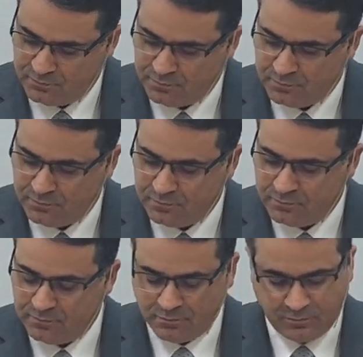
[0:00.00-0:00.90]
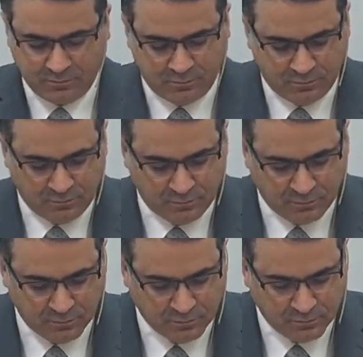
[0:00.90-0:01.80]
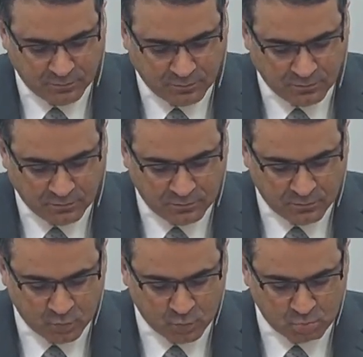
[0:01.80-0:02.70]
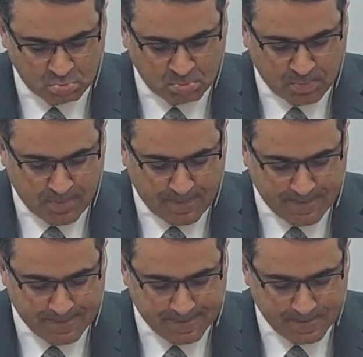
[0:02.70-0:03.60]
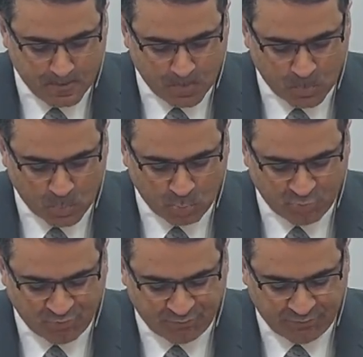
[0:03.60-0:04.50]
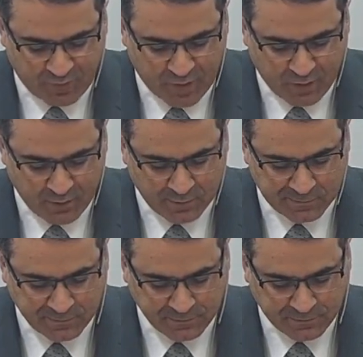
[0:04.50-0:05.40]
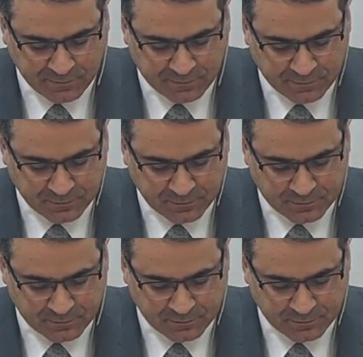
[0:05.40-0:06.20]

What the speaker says: (silence)